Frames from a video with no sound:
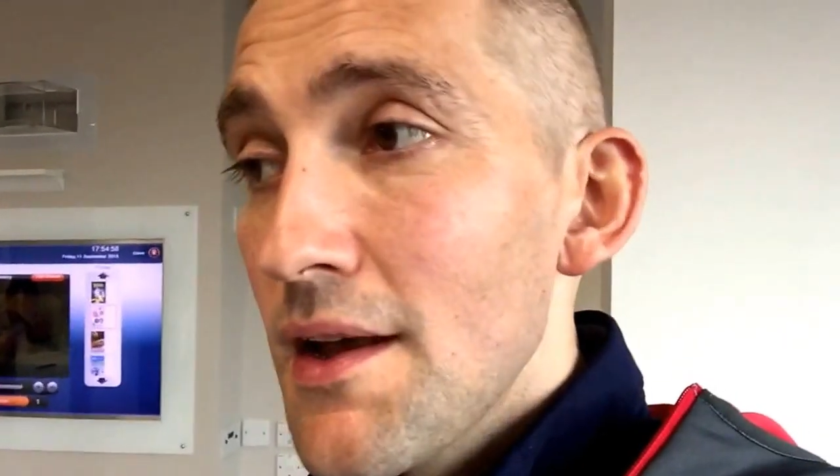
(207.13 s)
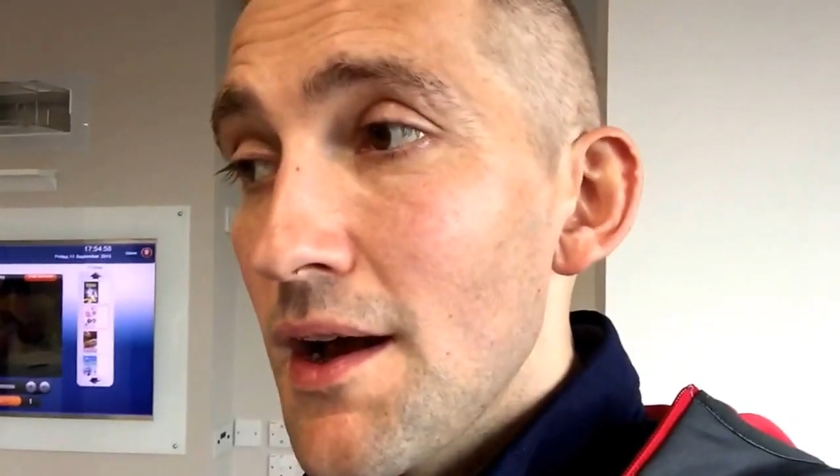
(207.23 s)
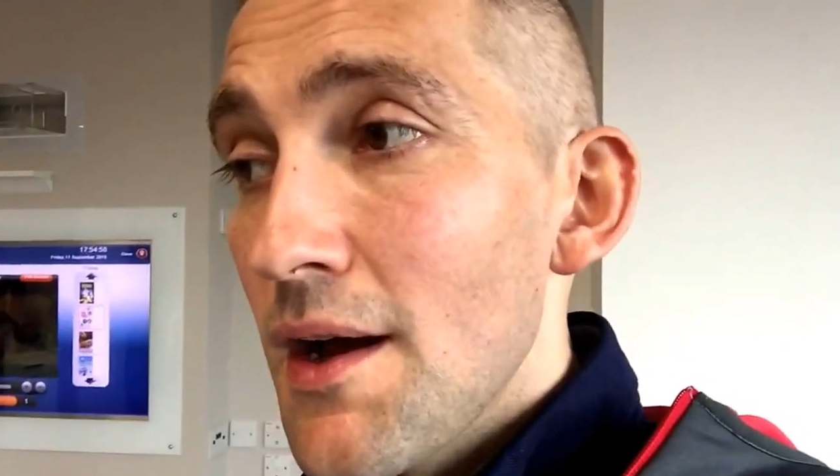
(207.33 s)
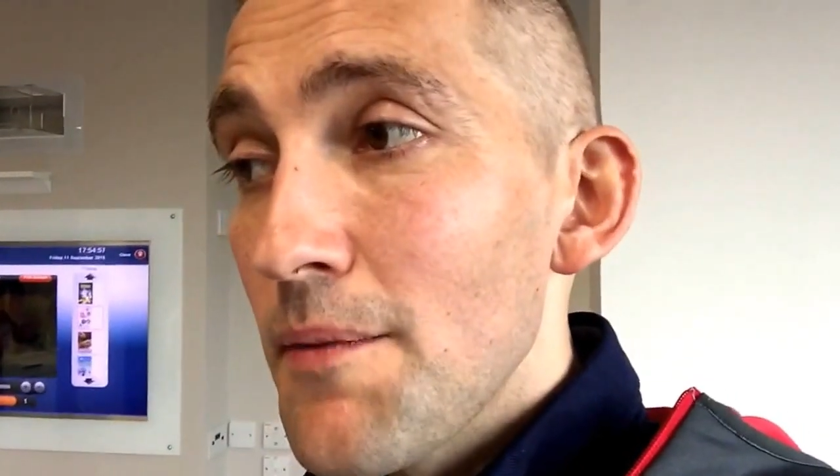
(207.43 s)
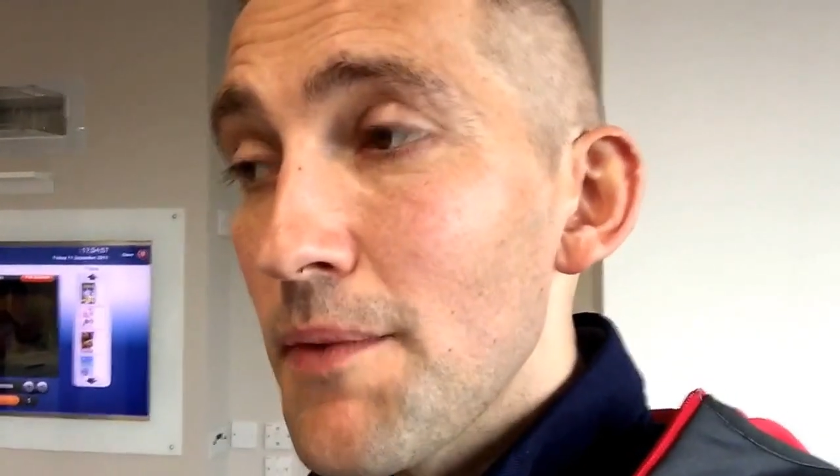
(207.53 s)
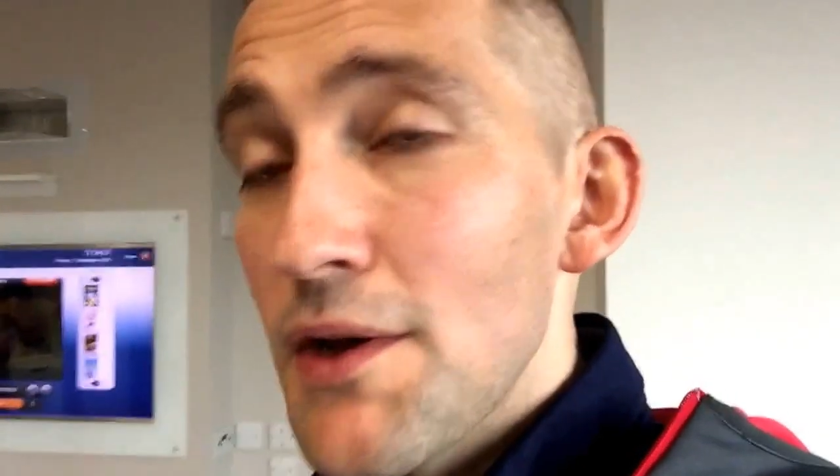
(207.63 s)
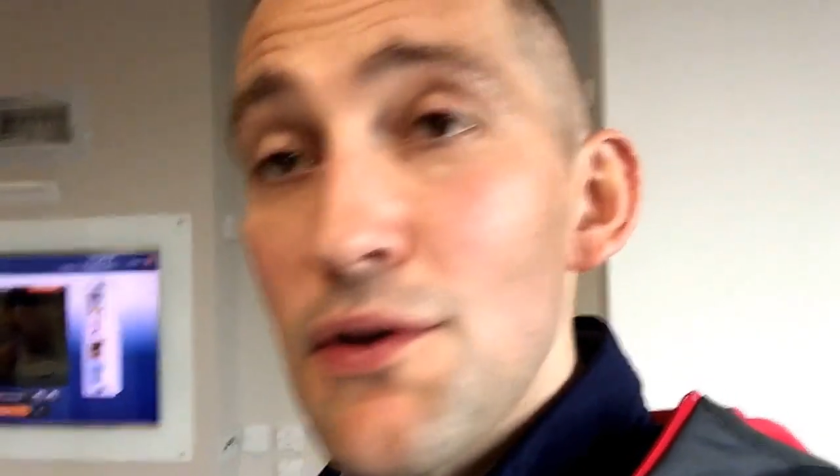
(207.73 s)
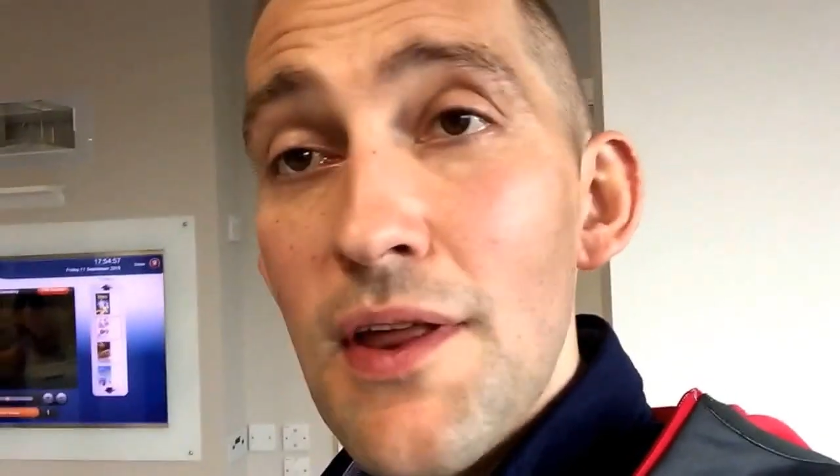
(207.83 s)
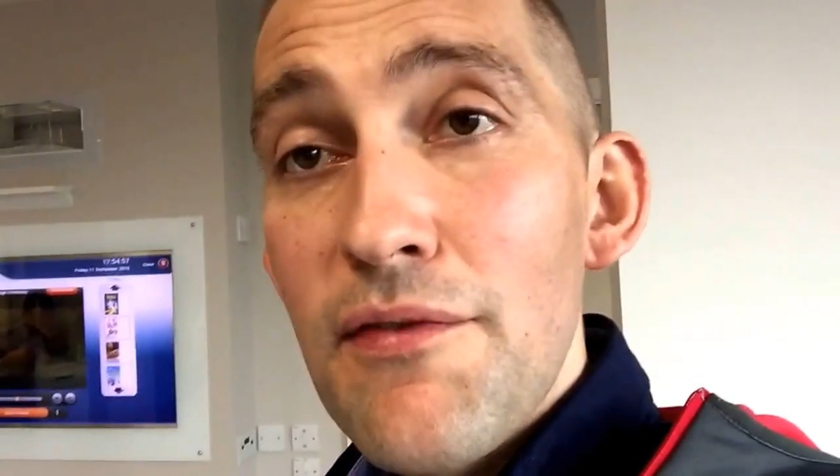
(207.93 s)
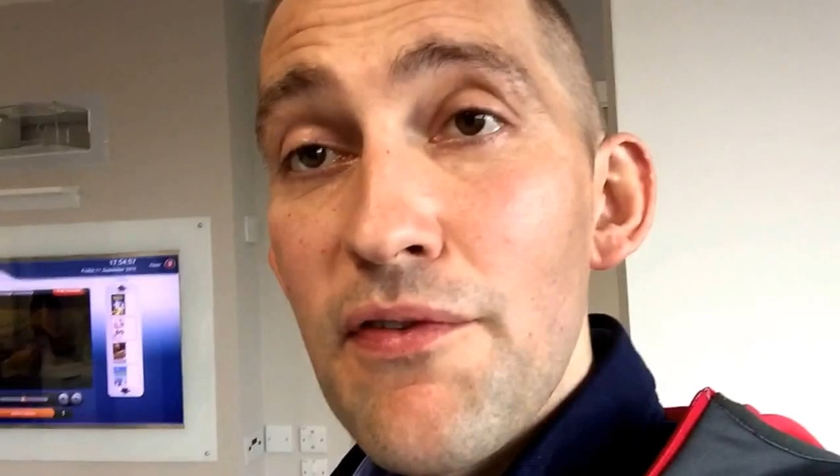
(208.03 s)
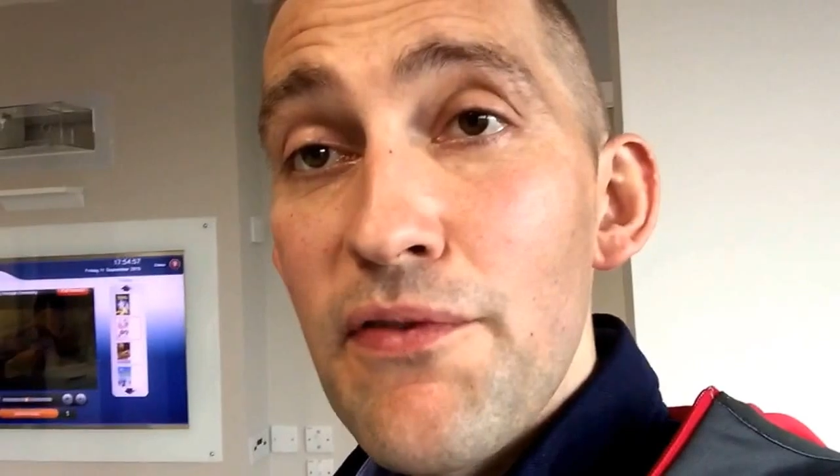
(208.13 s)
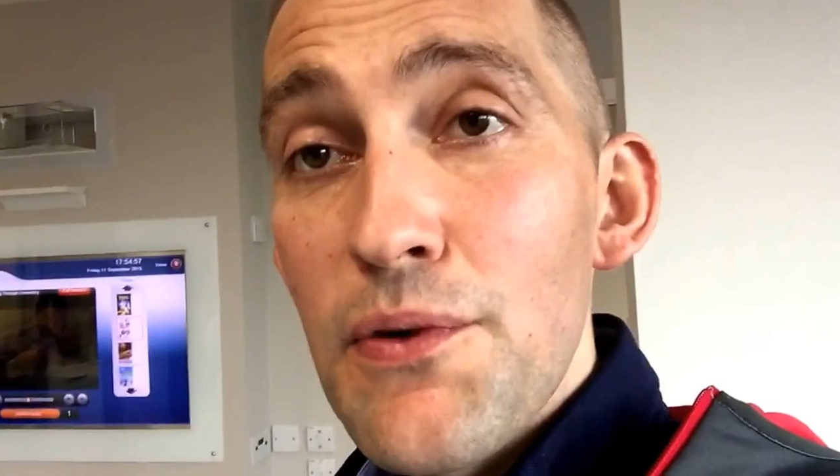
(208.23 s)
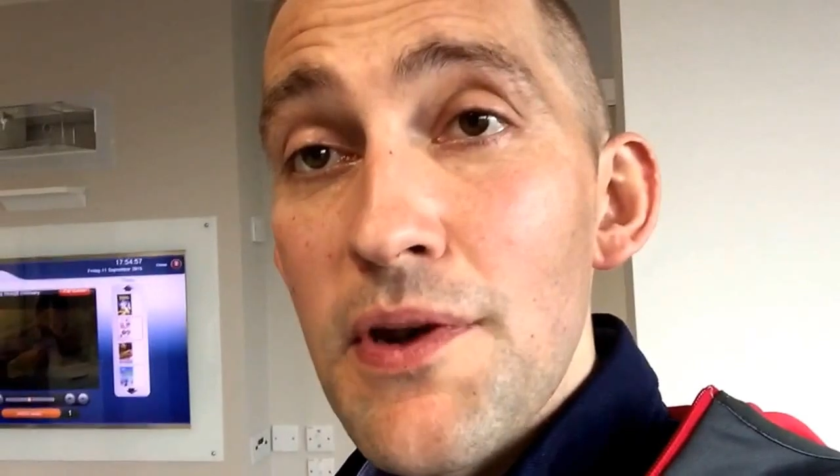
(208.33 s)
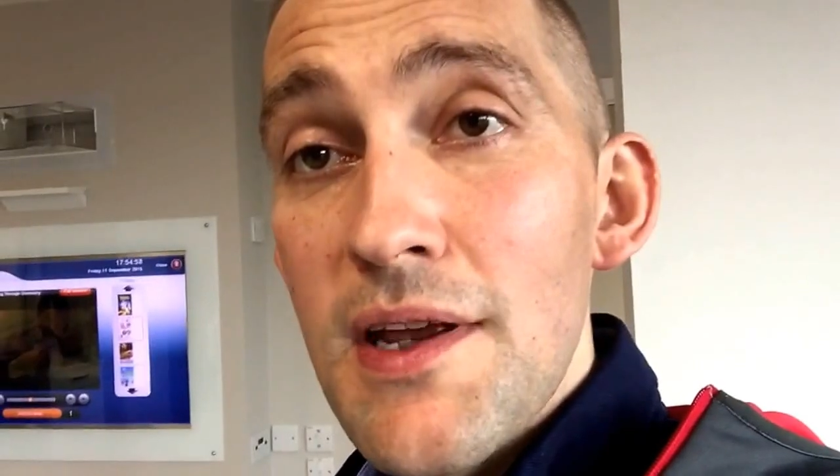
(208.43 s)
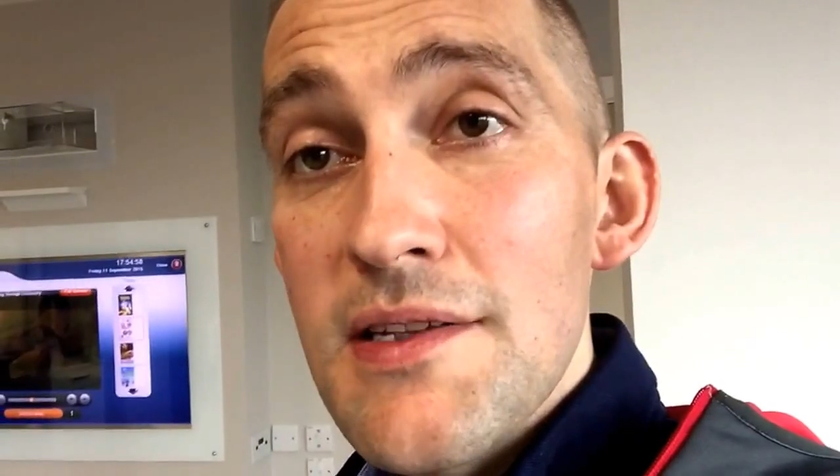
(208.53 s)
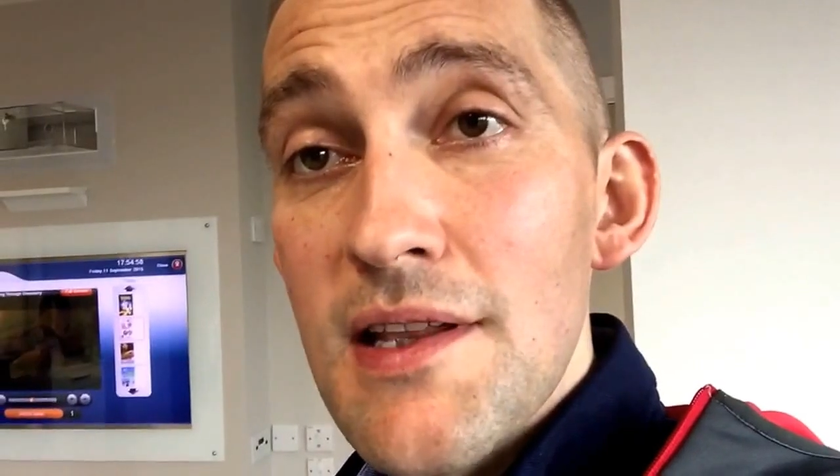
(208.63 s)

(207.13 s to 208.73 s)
And I do that for 4 days,